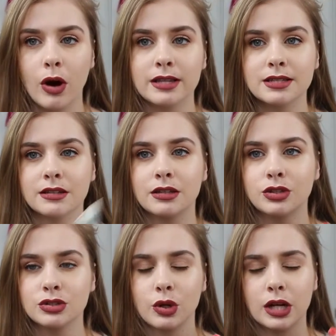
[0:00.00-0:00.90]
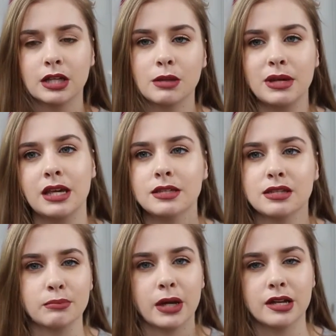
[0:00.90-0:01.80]
white and then it's got like the beads
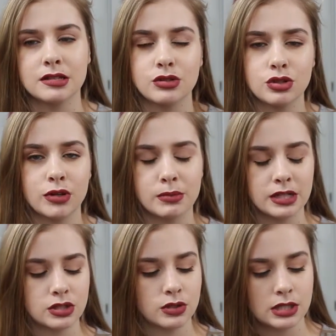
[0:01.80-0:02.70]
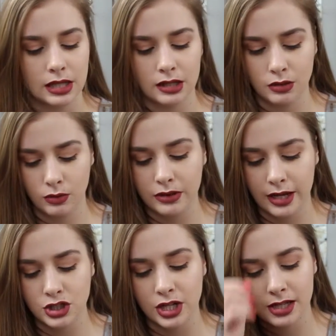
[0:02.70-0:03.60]
that burst as you rub it into your skin and all of
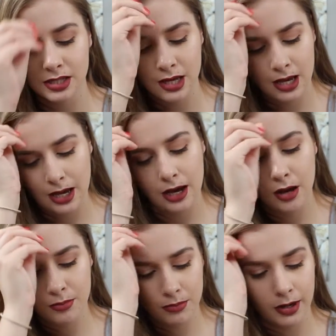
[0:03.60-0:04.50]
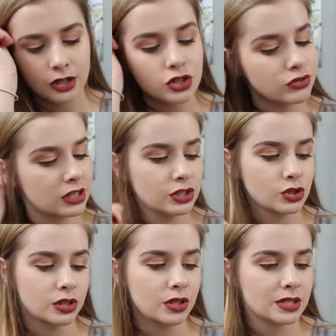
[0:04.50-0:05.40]
that jazz. Um, but I just really
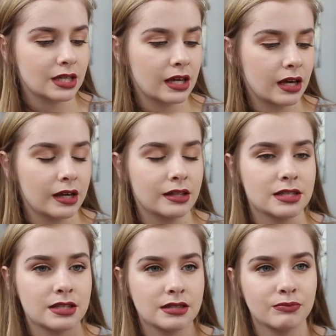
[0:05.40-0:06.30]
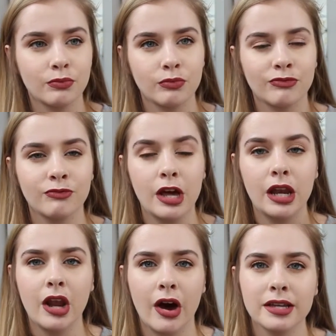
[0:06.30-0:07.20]
enjoy using it. It's a
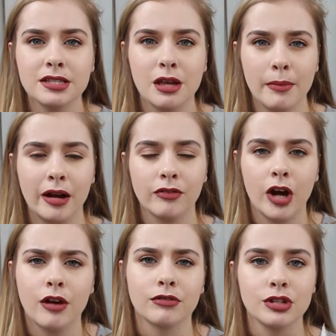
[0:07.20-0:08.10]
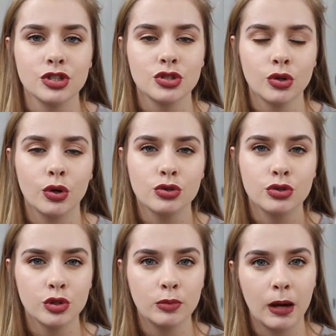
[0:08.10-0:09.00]
nice amount of coverage. It's not
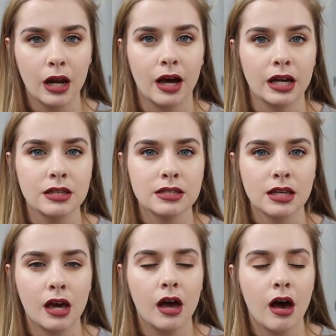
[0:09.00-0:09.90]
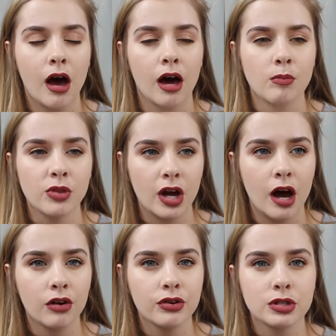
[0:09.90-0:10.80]
super light. Um, the
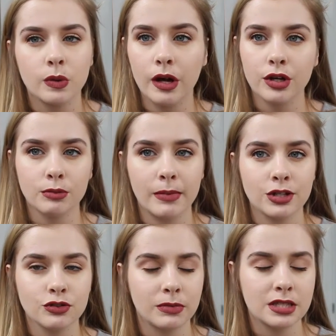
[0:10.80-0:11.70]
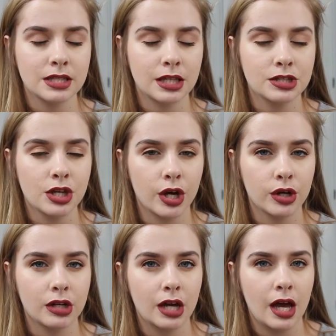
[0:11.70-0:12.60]
colour is quite a good match for my skin
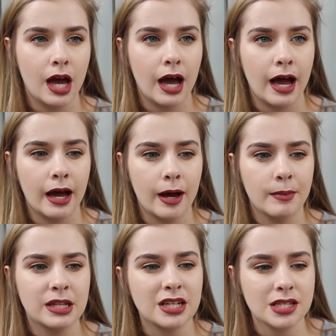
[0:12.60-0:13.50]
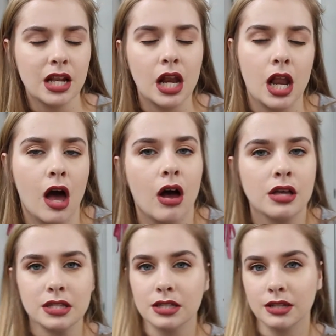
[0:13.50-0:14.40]
tone. Um, it doesn't
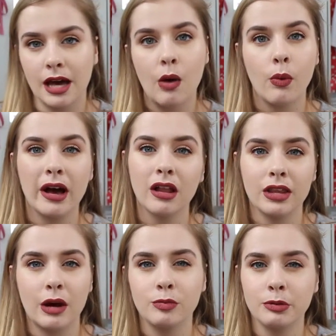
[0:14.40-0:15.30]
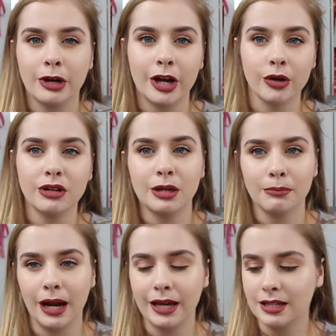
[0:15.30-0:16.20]
last that well. That would be my only
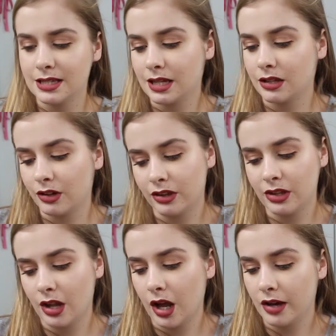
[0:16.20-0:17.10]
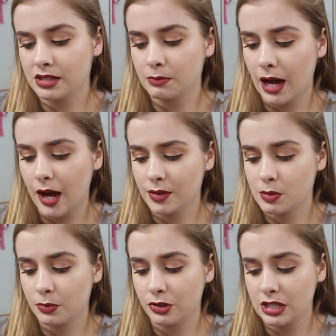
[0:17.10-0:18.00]
complaint is that I think the lasting power is
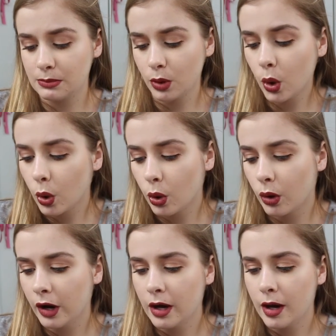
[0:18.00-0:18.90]
pretty poor.